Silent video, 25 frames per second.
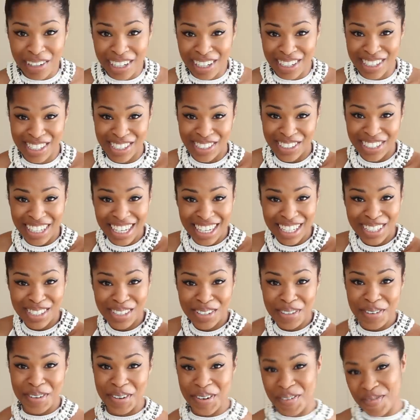I'll see you guys
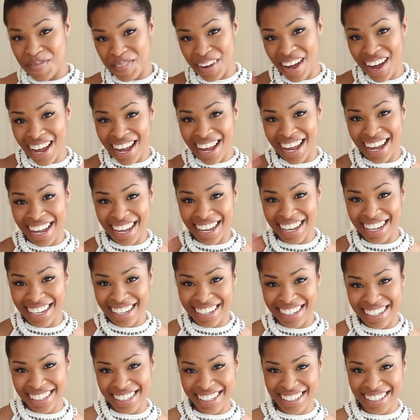soon. Bye.